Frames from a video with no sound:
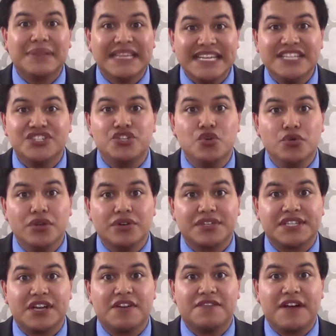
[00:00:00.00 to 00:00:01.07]
please do
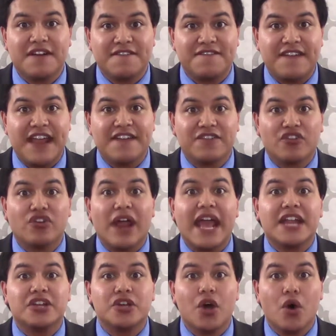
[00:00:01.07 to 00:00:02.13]
yourself a favor
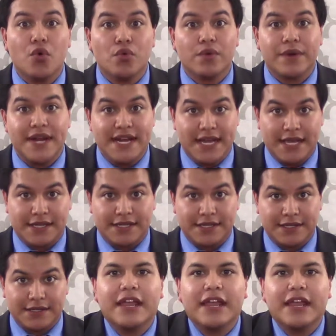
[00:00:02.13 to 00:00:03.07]
and go read it.